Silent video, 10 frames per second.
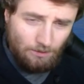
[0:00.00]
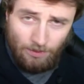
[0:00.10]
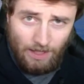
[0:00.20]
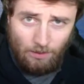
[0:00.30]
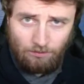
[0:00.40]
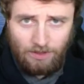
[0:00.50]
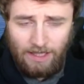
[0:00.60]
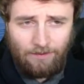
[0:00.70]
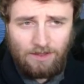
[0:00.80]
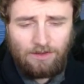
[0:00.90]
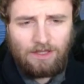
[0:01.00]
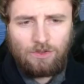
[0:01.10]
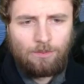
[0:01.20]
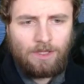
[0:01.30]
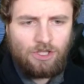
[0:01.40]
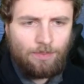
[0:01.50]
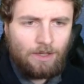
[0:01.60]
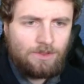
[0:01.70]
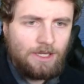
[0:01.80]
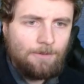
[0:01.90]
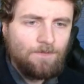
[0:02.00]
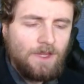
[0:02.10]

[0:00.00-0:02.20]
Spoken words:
without really having to think too much about it,